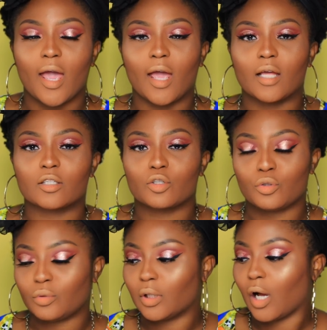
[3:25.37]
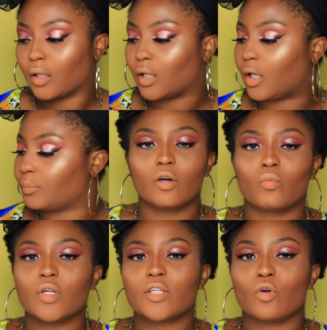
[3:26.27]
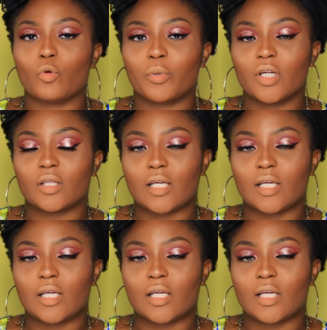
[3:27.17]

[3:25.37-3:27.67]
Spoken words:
and Nude Lala. Once you open it,